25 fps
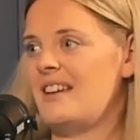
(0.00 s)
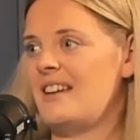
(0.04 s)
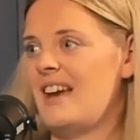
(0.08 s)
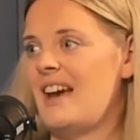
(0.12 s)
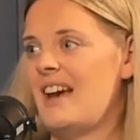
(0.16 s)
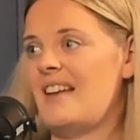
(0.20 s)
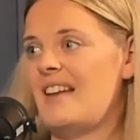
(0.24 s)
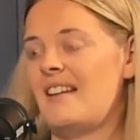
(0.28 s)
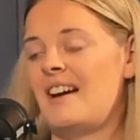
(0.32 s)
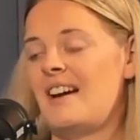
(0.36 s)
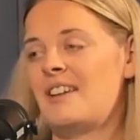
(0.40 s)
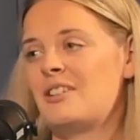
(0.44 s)

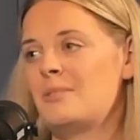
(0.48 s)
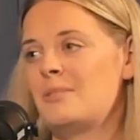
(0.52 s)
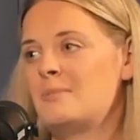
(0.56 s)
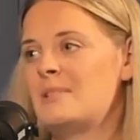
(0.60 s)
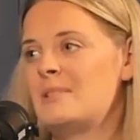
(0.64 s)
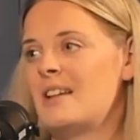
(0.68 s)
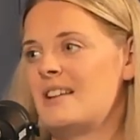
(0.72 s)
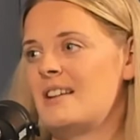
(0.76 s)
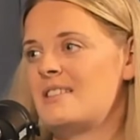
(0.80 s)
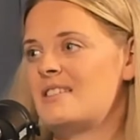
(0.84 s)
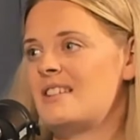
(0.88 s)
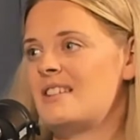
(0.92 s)
yeah, that could
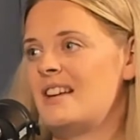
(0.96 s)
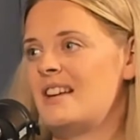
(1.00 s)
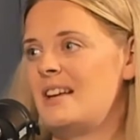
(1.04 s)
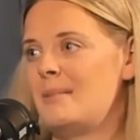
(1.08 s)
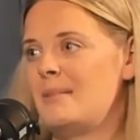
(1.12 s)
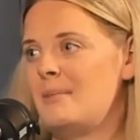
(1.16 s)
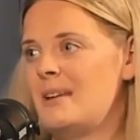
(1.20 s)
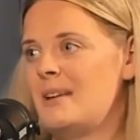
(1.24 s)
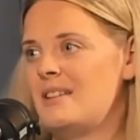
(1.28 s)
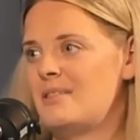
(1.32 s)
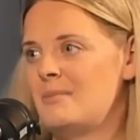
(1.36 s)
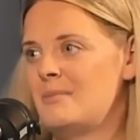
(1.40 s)
potentially
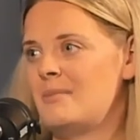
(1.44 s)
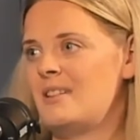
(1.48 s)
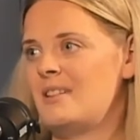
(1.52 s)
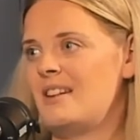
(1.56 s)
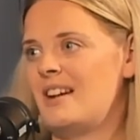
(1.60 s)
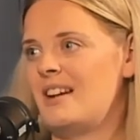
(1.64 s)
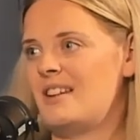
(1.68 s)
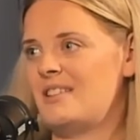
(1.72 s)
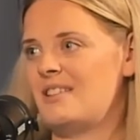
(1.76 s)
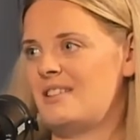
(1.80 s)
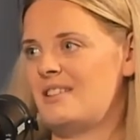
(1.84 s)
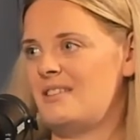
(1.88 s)
be something
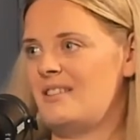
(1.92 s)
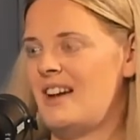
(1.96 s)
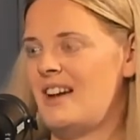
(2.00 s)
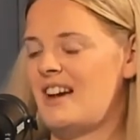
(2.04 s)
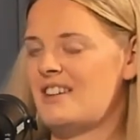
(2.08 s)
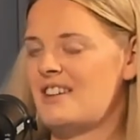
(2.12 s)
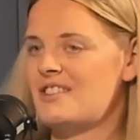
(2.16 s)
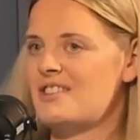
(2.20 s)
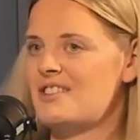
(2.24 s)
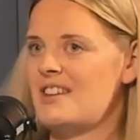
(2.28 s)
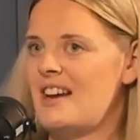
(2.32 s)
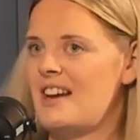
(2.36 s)
I do
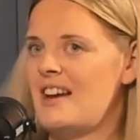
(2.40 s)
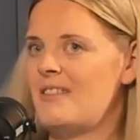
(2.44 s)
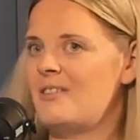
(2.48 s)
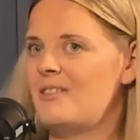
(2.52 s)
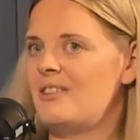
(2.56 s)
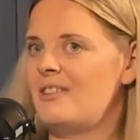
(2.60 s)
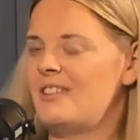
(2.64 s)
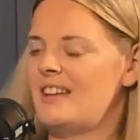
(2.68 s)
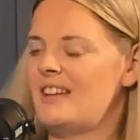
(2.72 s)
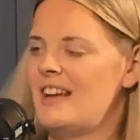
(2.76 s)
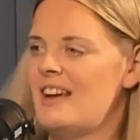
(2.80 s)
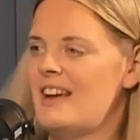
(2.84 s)
next year
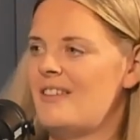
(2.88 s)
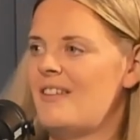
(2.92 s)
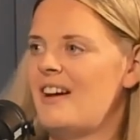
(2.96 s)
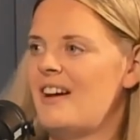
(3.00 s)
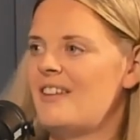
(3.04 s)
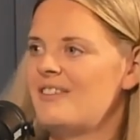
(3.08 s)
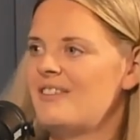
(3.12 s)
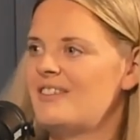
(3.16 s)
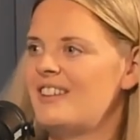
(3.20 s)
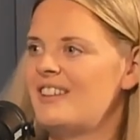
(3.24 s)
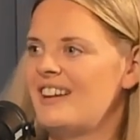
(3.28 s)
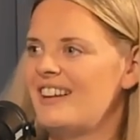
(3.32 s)
or the year
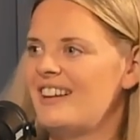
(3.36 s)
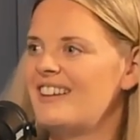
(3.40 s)
after.